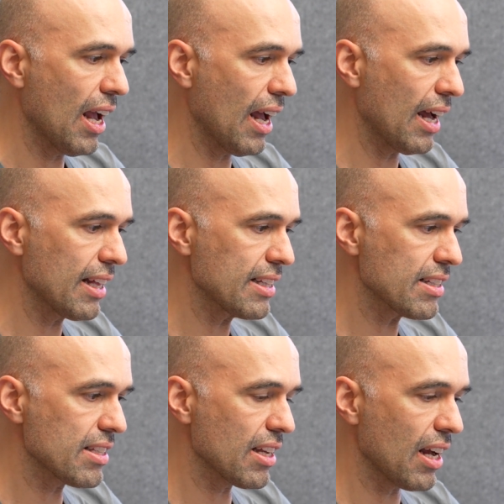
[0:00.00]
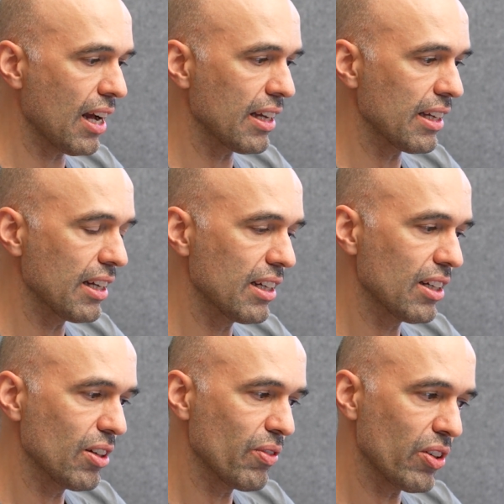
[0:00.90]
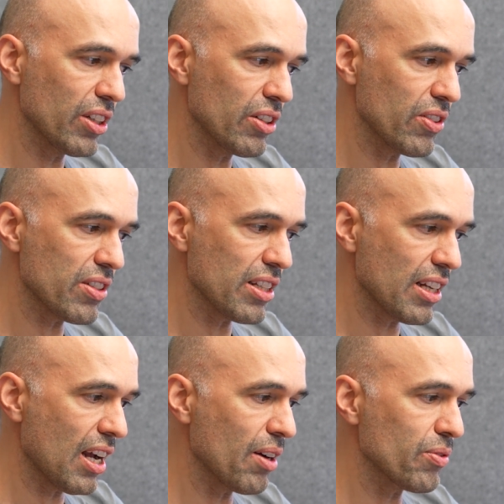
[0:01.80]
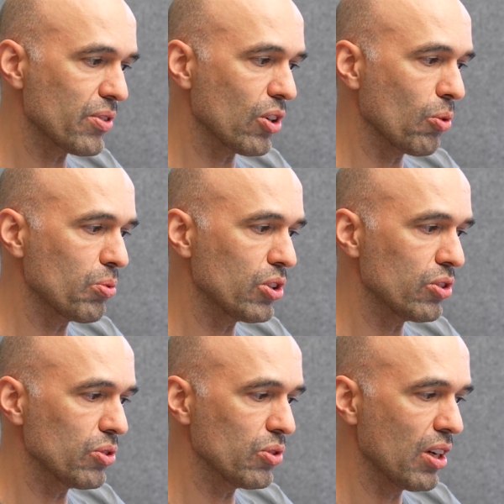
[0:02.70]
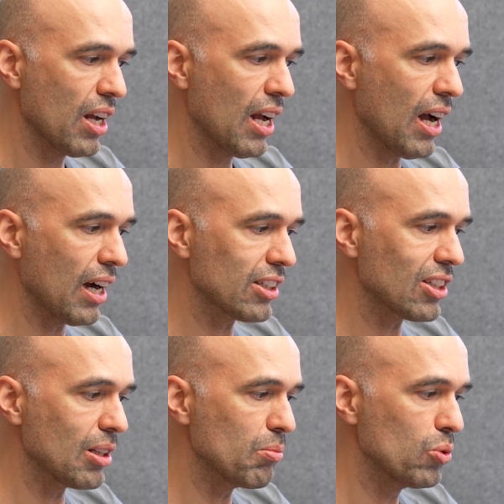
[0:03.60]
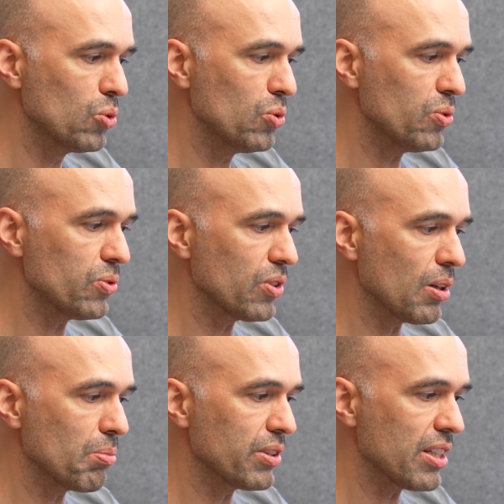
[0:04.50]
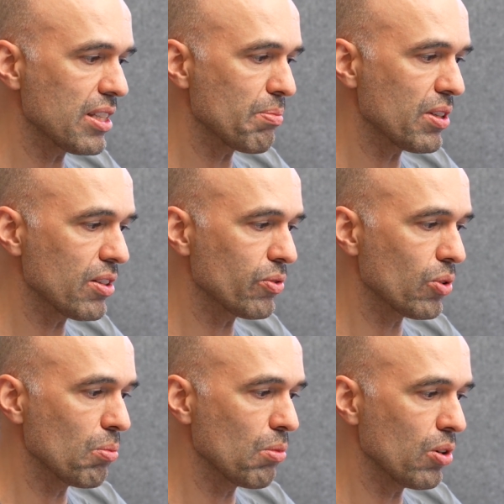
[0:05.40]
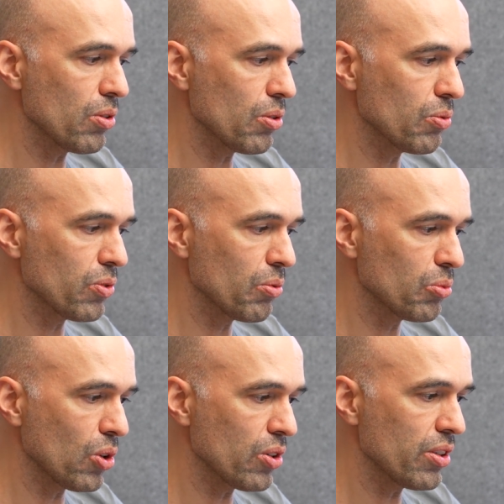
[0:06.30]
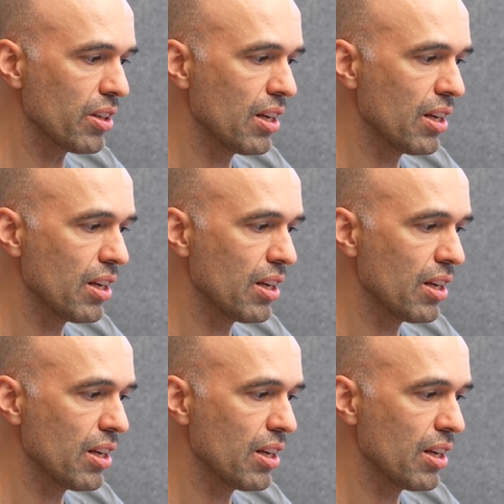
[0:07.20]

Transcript: And I, very interesting, have the option to actually move a participant from one